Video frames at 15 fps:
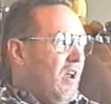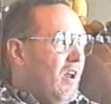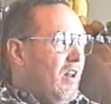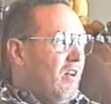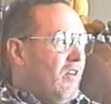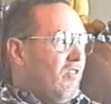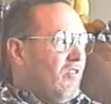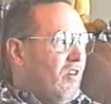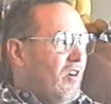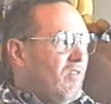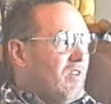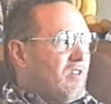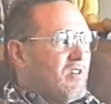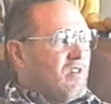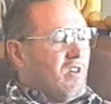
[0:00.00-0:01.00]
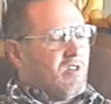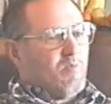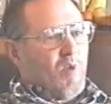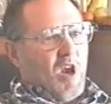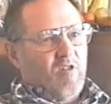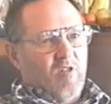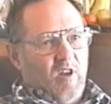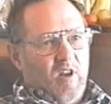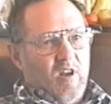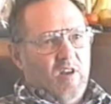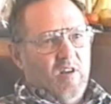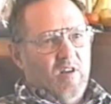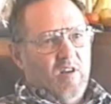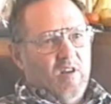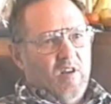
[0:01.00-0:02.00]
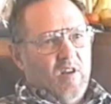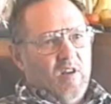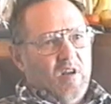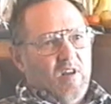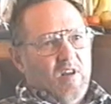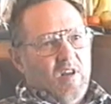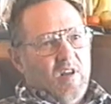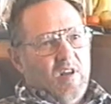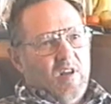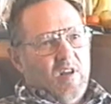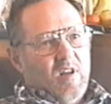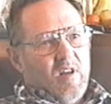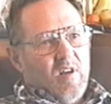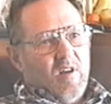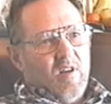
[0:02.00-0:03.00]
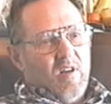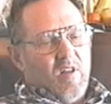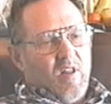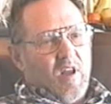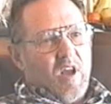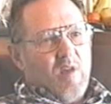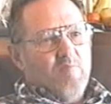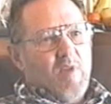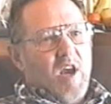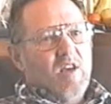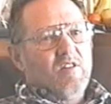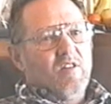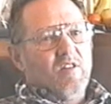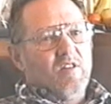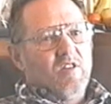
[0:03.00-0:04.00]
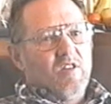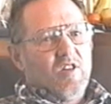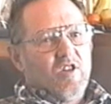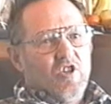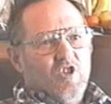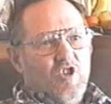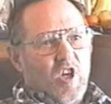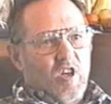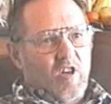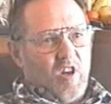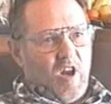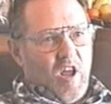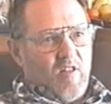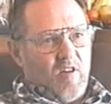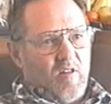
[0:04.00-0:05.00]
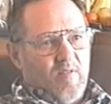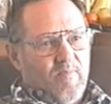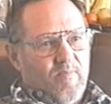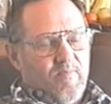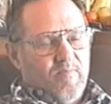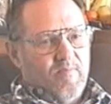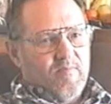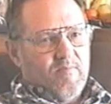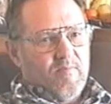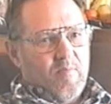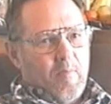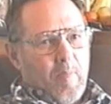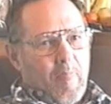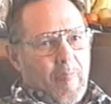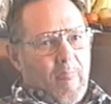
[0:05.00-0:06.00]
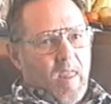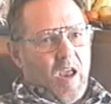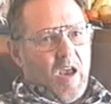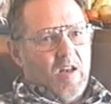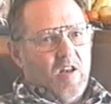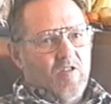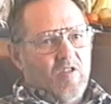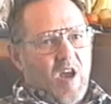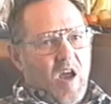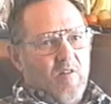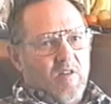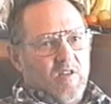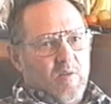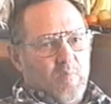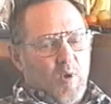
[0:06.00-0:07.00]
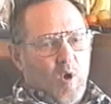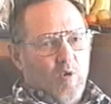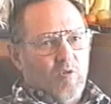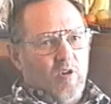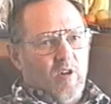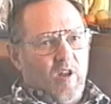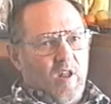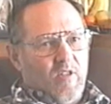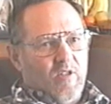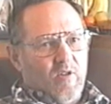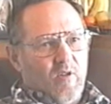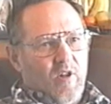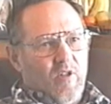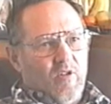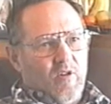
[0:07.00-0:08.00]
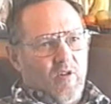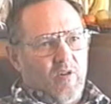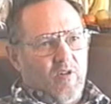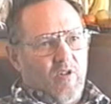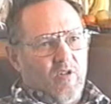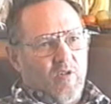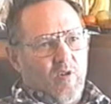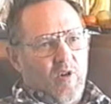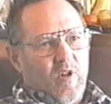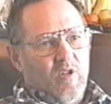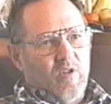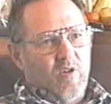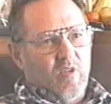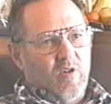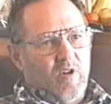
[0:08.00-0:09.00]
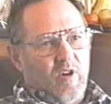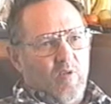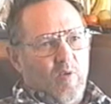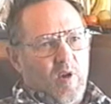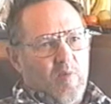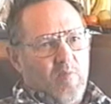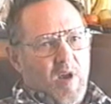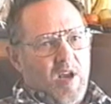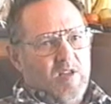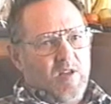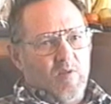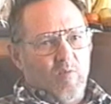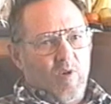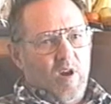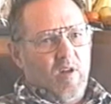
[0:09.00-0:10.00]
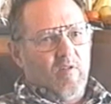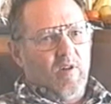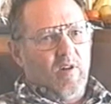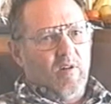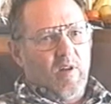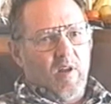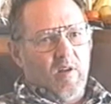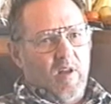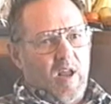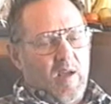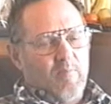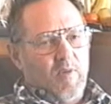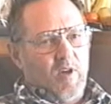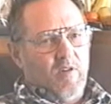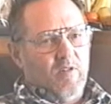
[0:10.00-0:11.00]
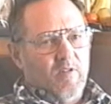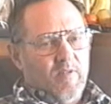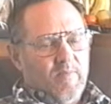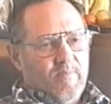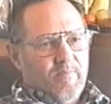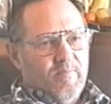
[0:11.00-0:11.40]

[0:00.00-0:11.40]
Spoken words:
And in the services especially, they got Masons stick together. And this guy was supposedly a 33rd degree Mason, whatever that means.